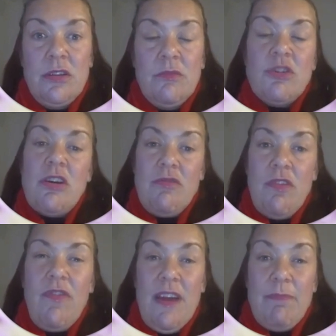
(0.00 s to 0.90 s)
which I'll
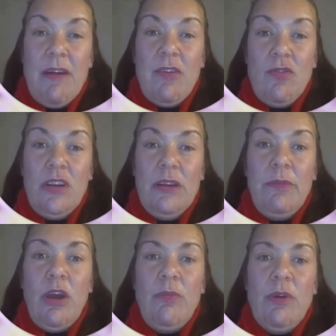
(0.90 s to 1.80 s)
reflect back on in a
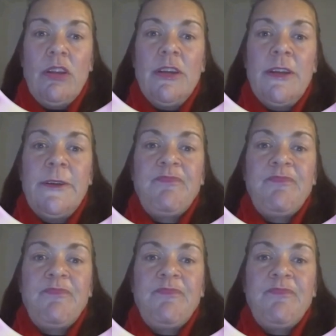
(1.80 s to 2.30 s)
moment,